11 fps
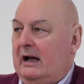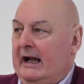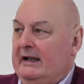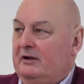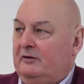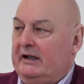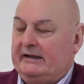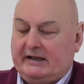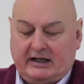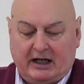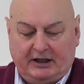And on
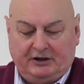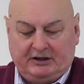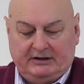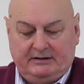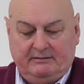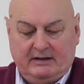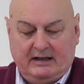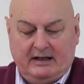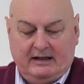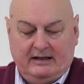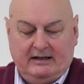this occasion,
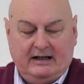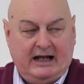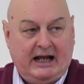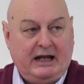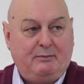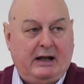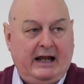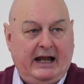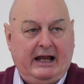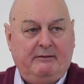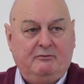
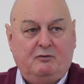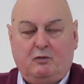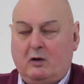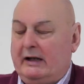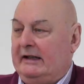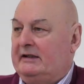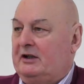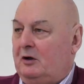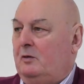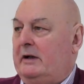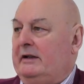Abraham, when he's
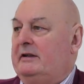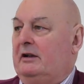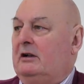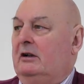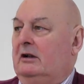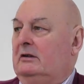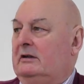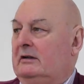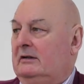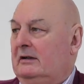talking to God,